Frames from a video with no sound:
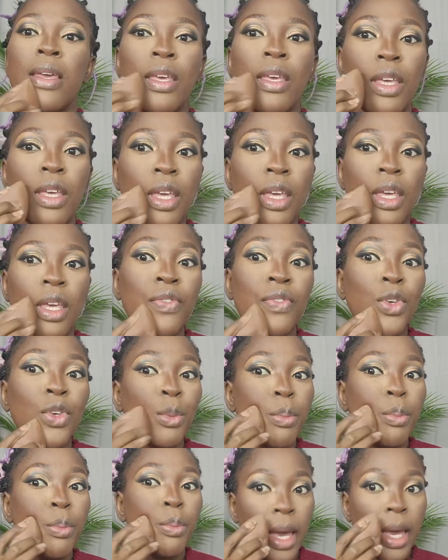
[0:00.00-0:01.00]
If you
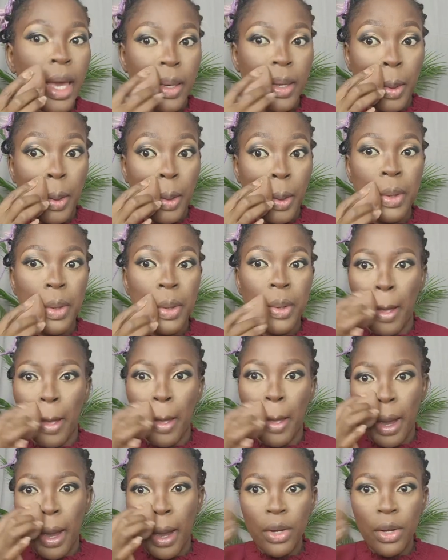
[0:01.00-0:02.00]
bake
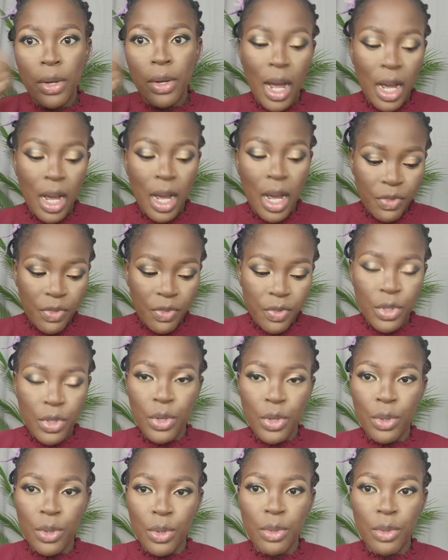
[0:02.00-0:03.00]
and you have, you
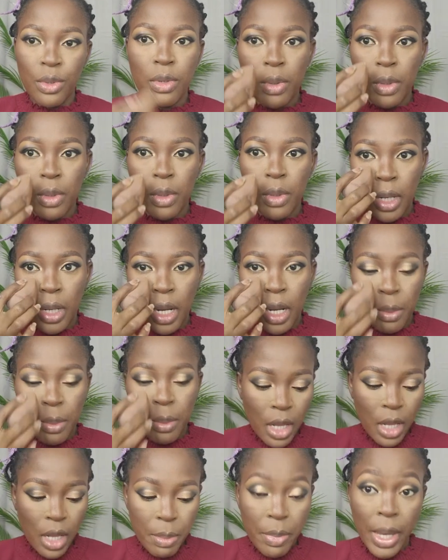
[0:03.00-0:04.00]
know, let
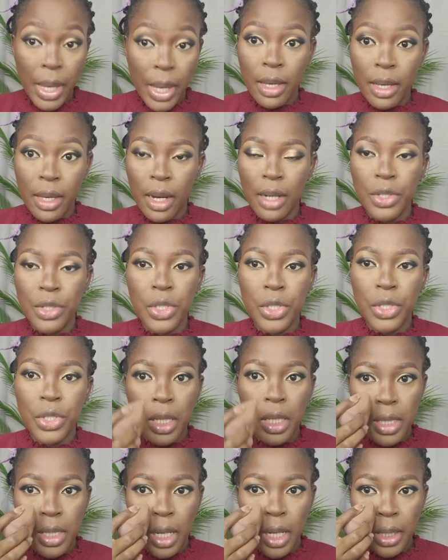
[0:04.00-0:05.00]
me bake
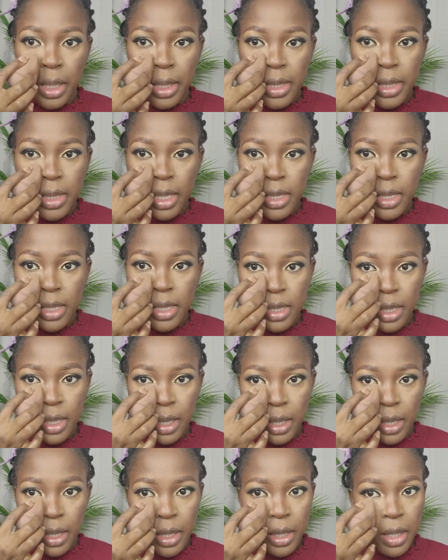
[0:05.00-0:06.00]
actually so that you guys can see.